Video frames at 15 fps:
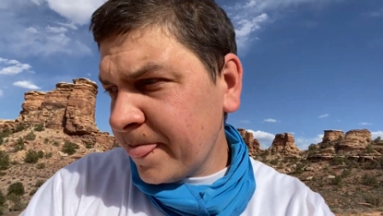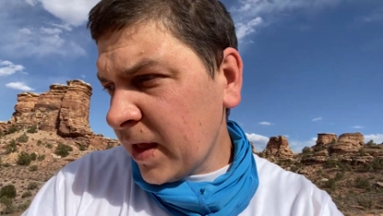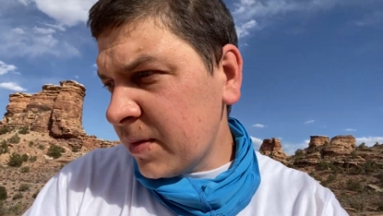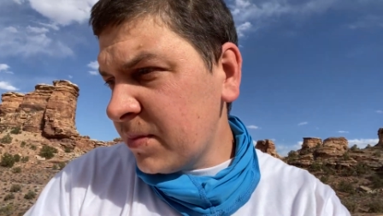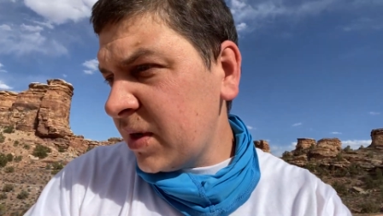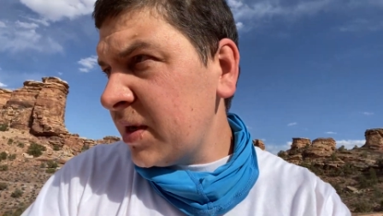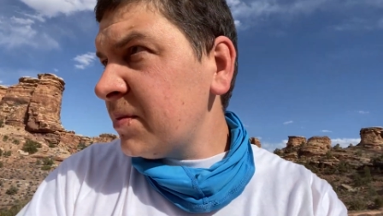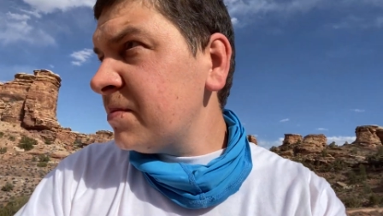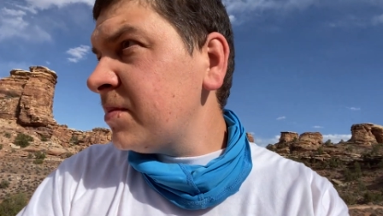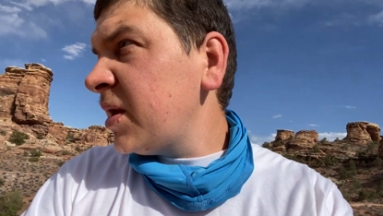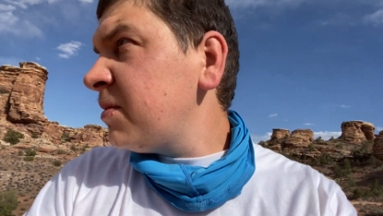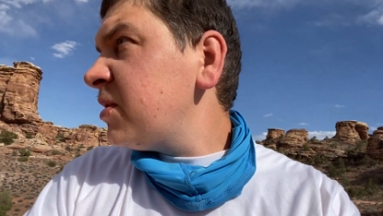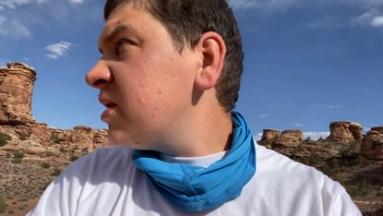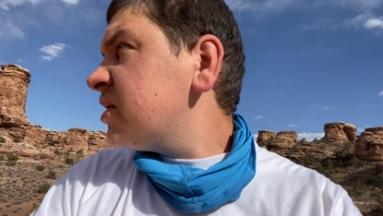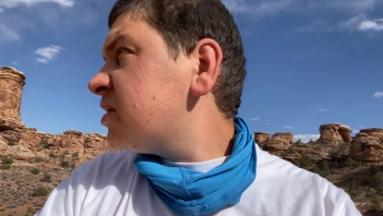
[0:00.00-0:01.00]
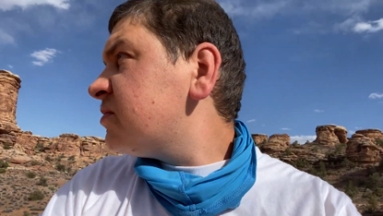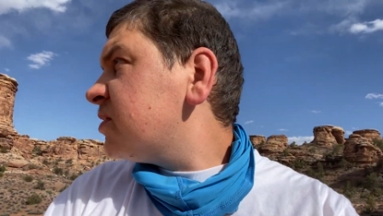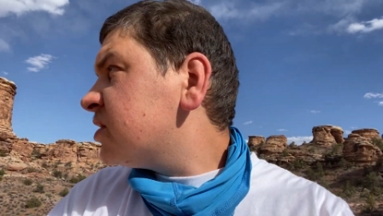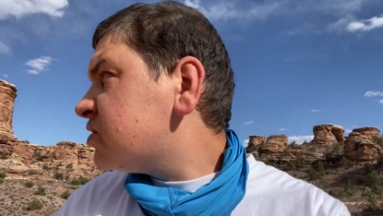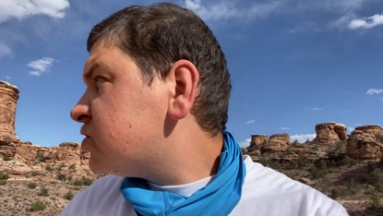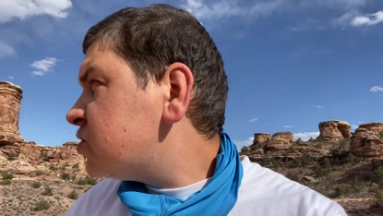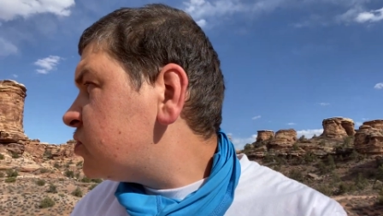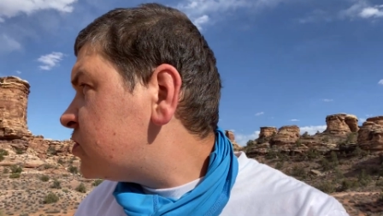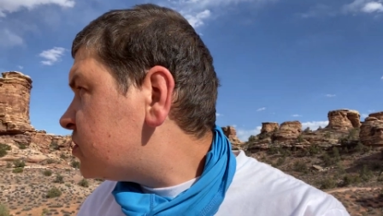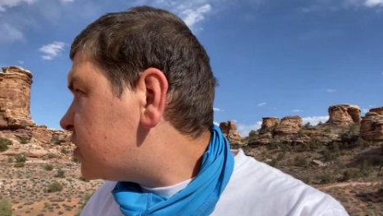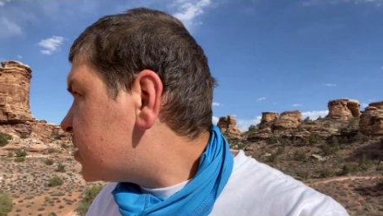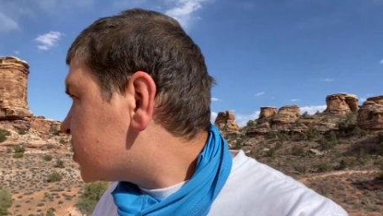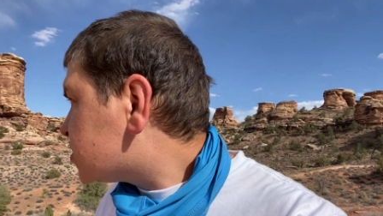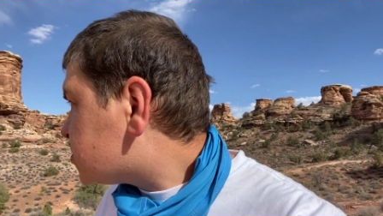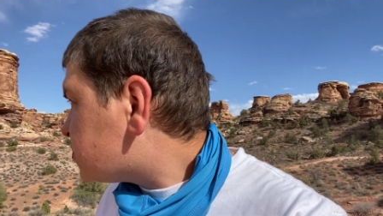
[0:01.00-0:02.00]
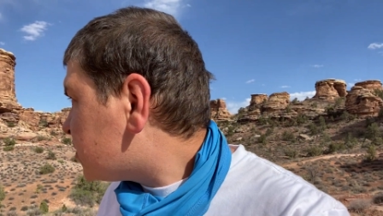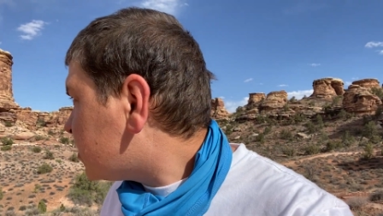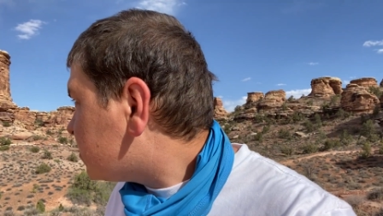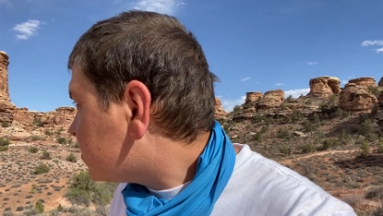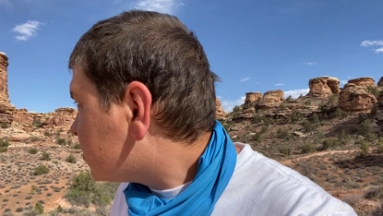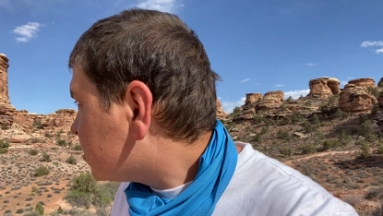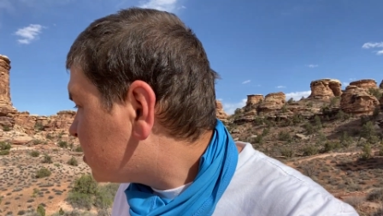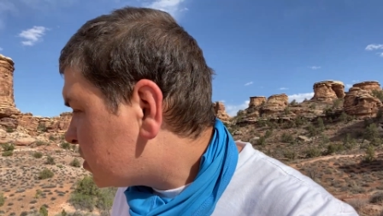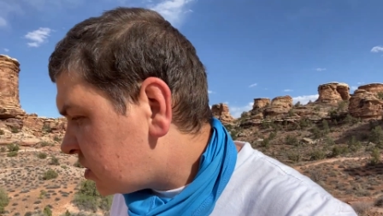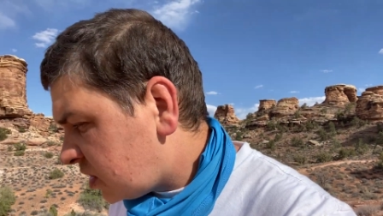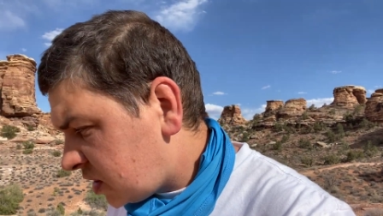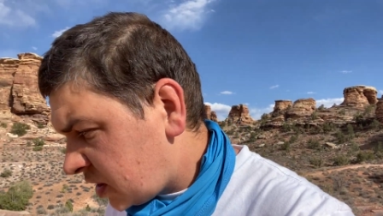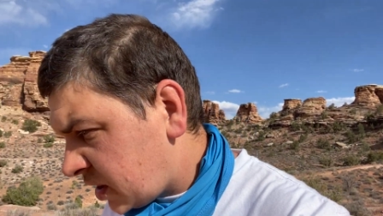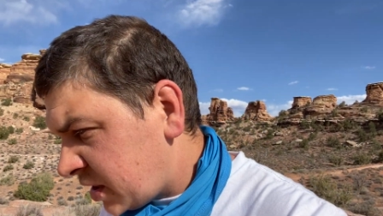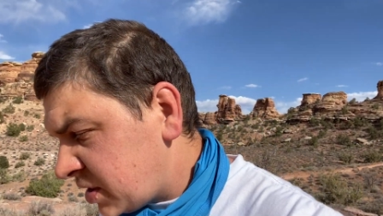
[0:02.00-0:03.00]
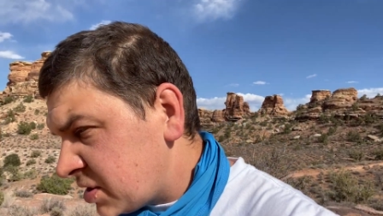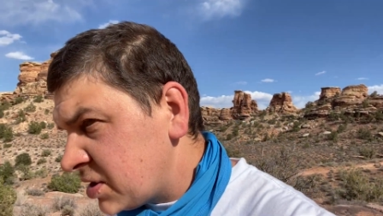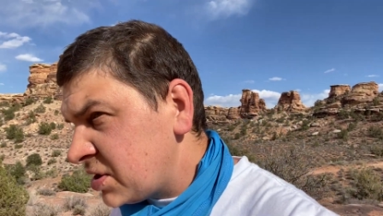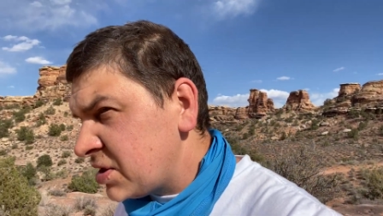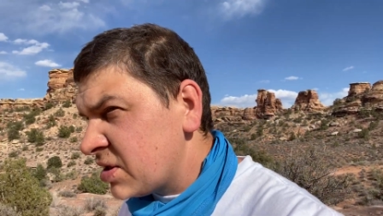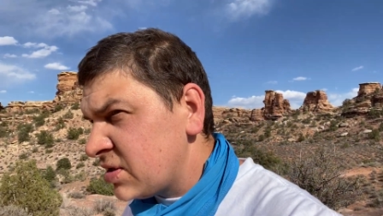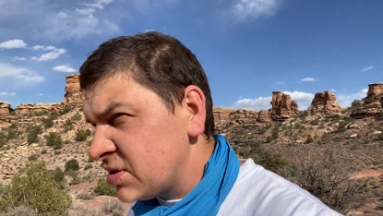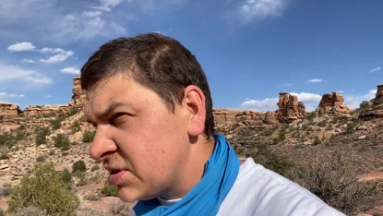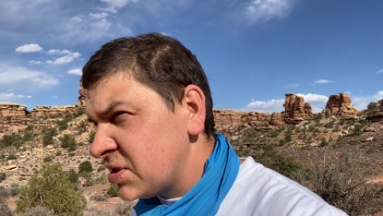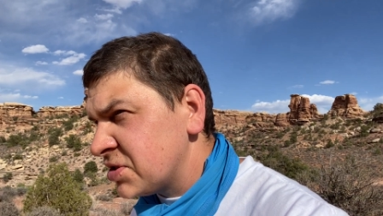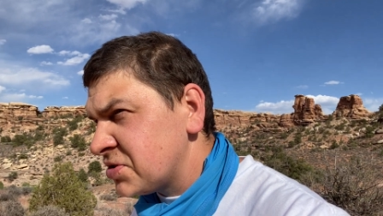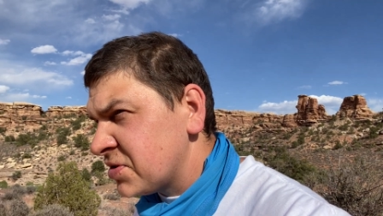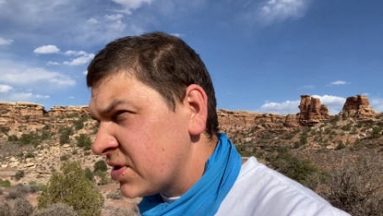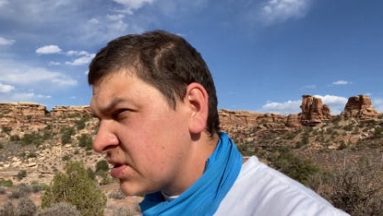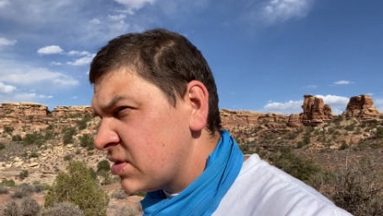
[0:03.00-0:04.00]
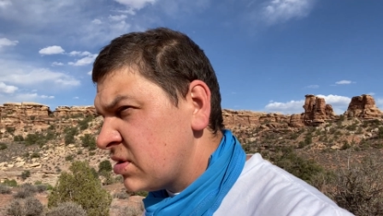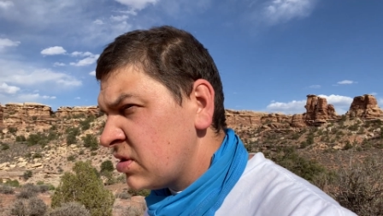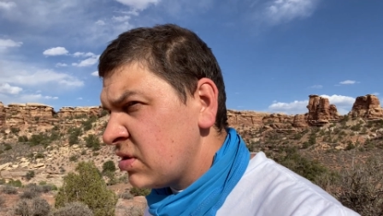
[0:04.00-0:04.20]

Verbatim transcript: But maybe a little bit too extreme uh, in the Needles district.